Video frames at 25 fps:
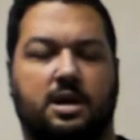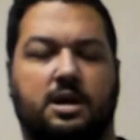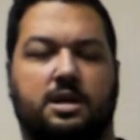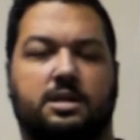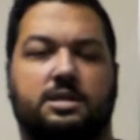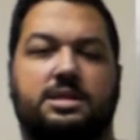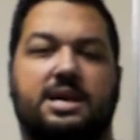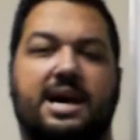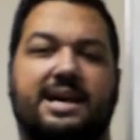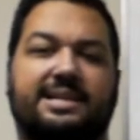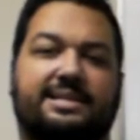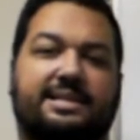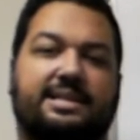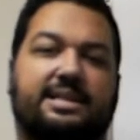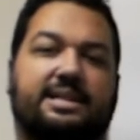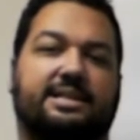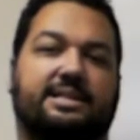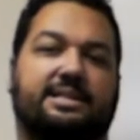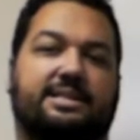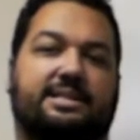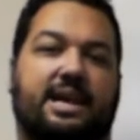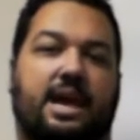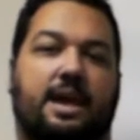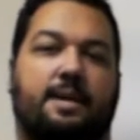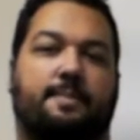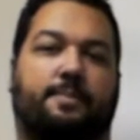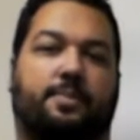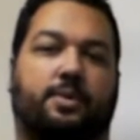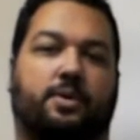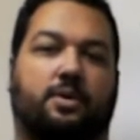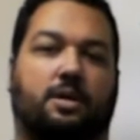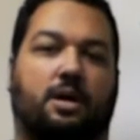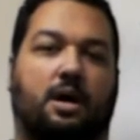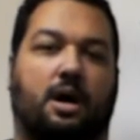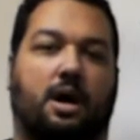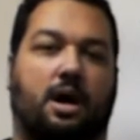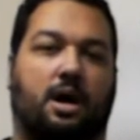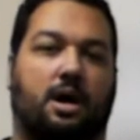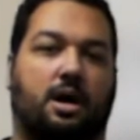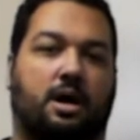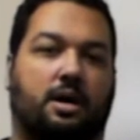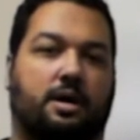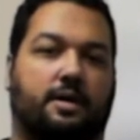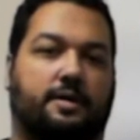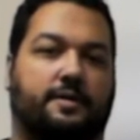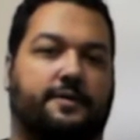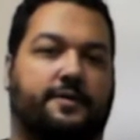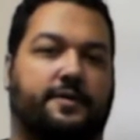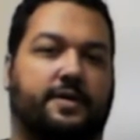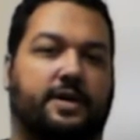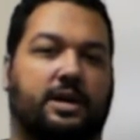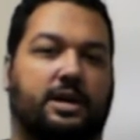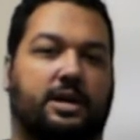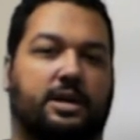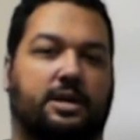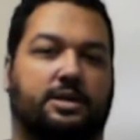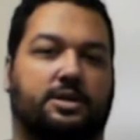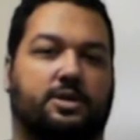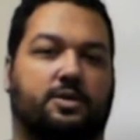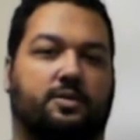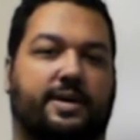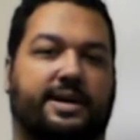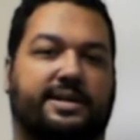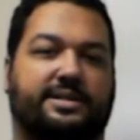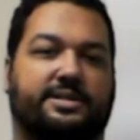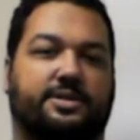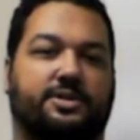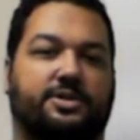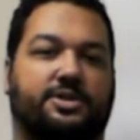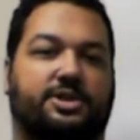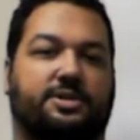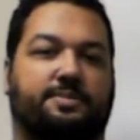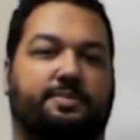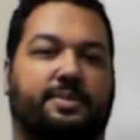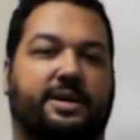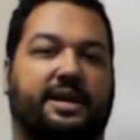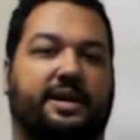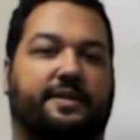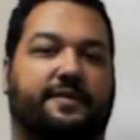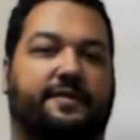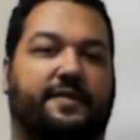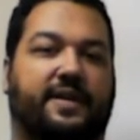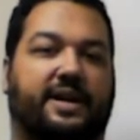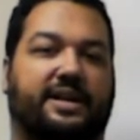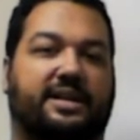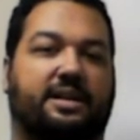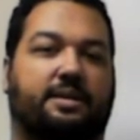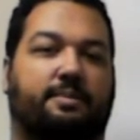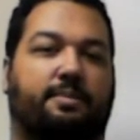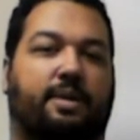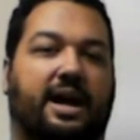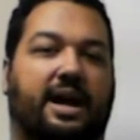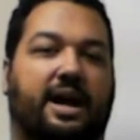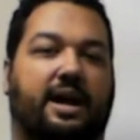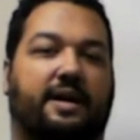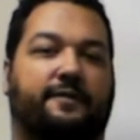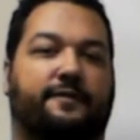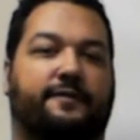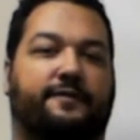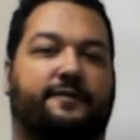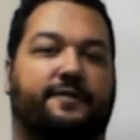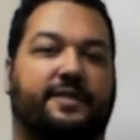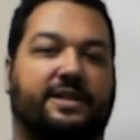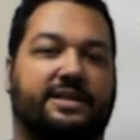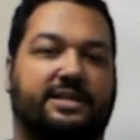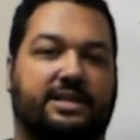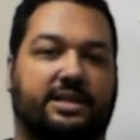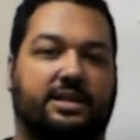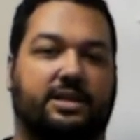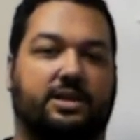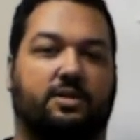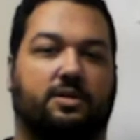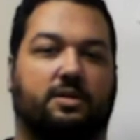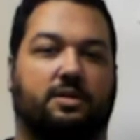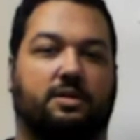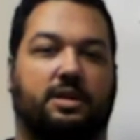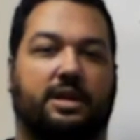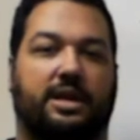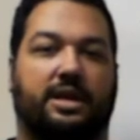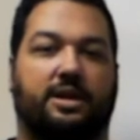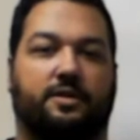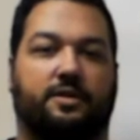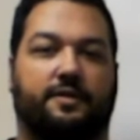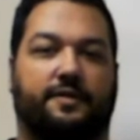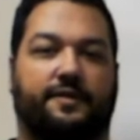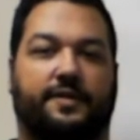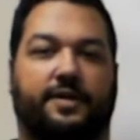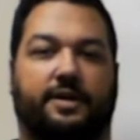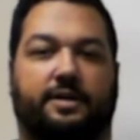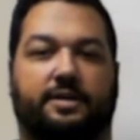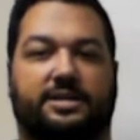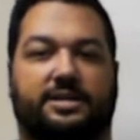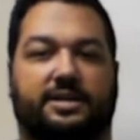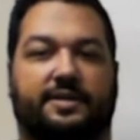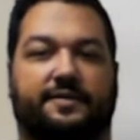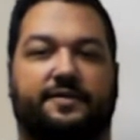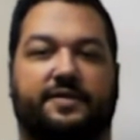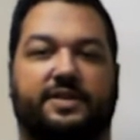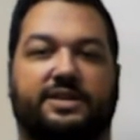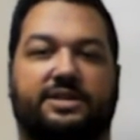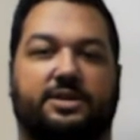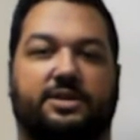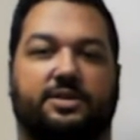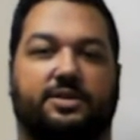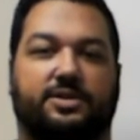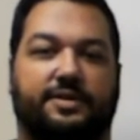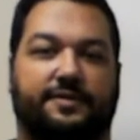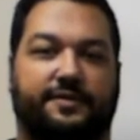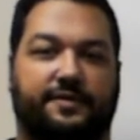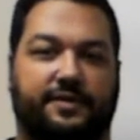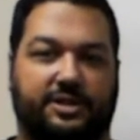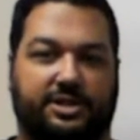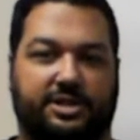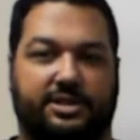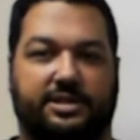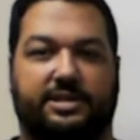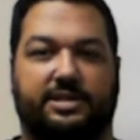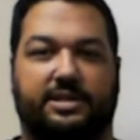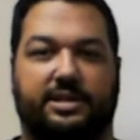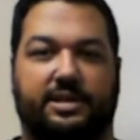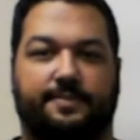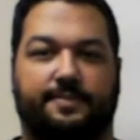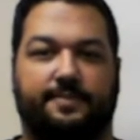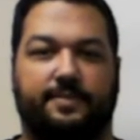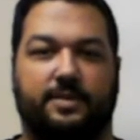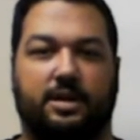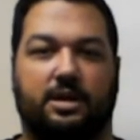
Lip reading: That's an example of the resolution being affected by a physical interference, a physical deficiency.